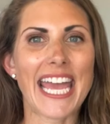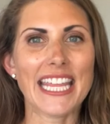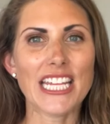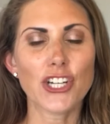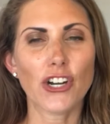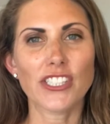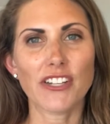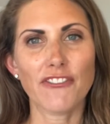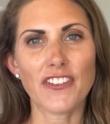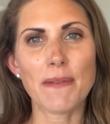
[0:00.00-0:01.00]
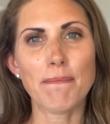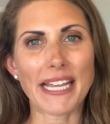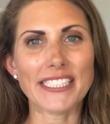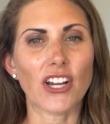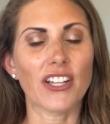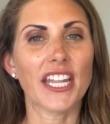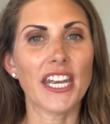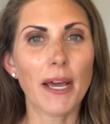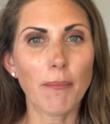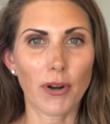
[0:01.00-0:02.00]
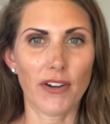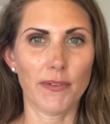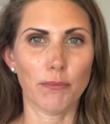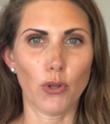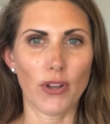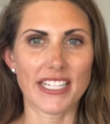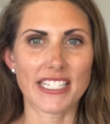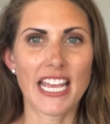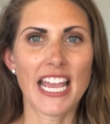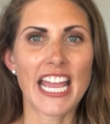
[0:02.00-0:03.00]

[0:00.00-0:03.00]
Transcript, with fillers: and then charge a fee based on the number of employees.